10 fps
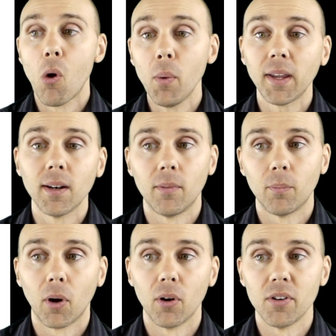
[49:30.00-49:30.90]
Or we can
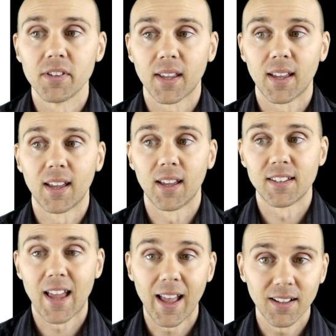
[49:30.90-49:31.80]
impose
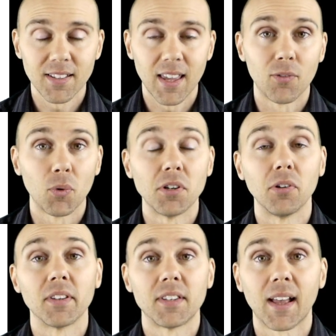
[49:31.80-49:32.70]
a tax, and if we
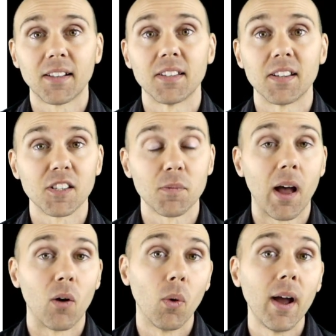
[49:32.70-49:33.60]
do the tax in a
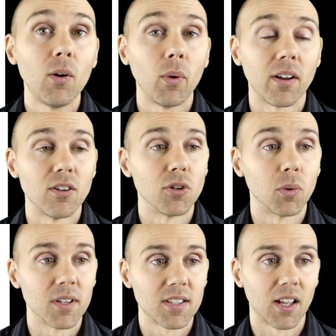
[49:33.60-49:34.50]
smart way, we can
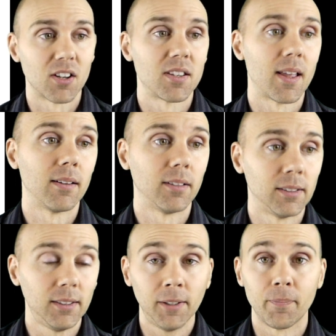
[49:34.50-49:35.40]
do it such that
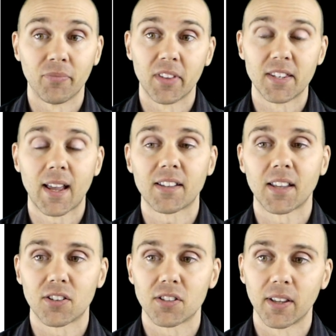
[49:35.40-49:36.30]
the
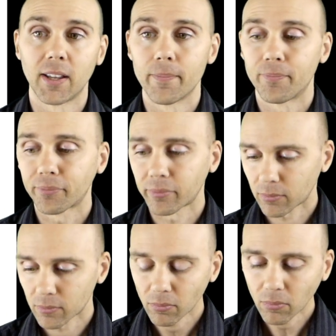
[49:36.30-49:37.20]
tax actually,
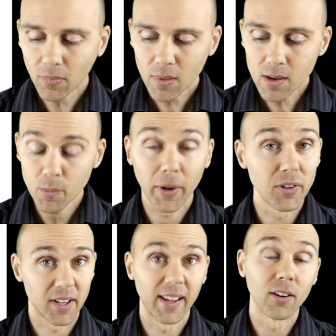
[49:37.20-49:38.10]

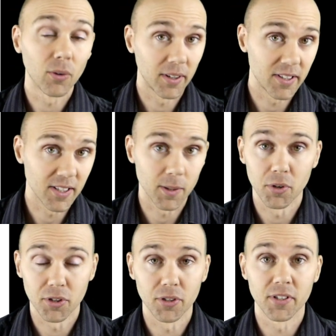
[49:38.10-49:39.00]
because it increases the
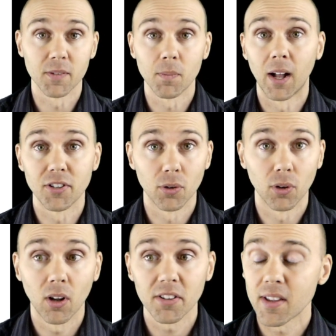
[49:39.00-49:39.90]
producer's
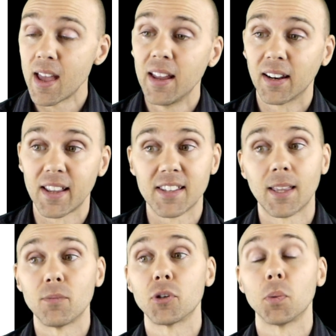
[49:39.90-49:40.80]
marginal cost,
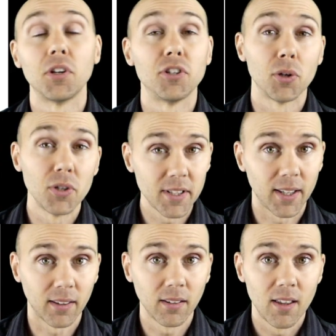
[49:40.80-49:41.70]
leads them to
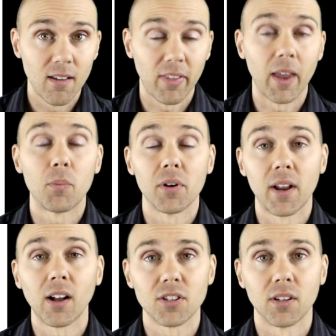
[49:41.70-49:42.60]
reducing their
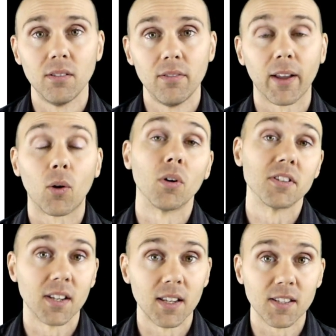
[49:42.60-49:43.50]
production, their
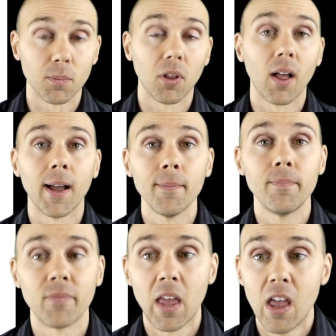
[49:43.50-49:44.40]
quantity supply,